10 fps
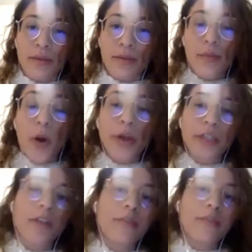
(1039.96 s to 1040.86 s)
part
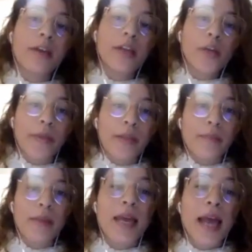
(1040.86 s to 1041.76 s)
of
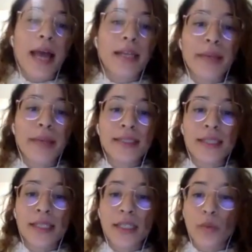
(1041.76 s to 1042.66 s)
rhythm. And
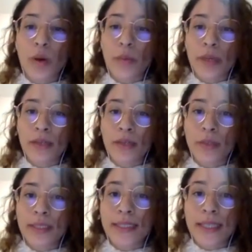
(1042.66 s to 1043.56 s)
basically what
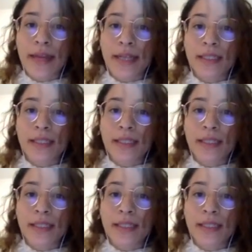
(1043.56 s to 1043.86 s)
we see that